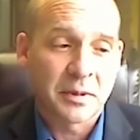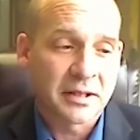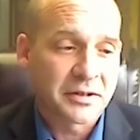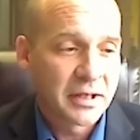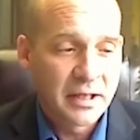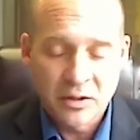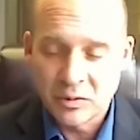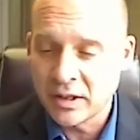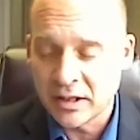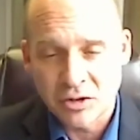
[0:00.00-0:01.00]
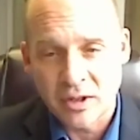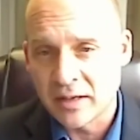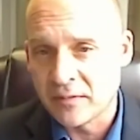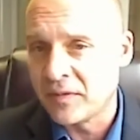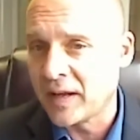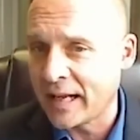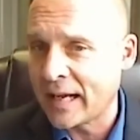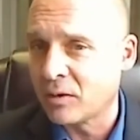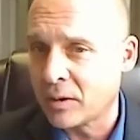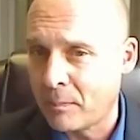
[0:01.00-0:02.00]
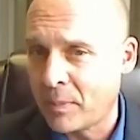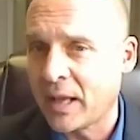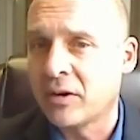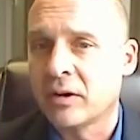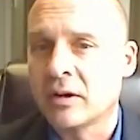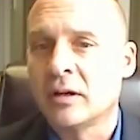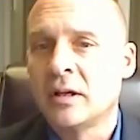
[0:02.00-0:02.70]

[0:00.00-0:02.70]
is really try to vet out better,